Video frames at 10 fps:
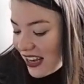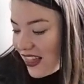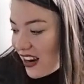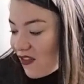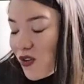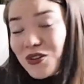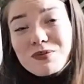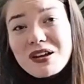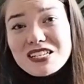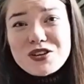And then, of course,
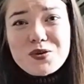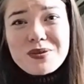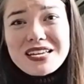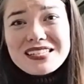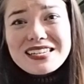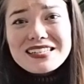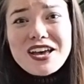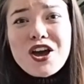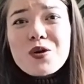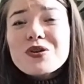my Dior pieces,
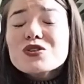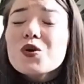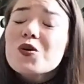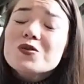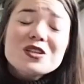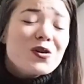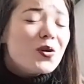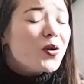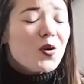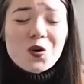which
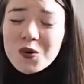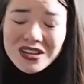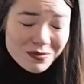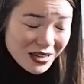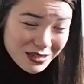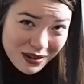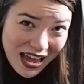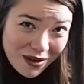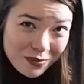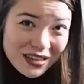Dior always makes me
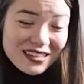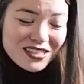happy.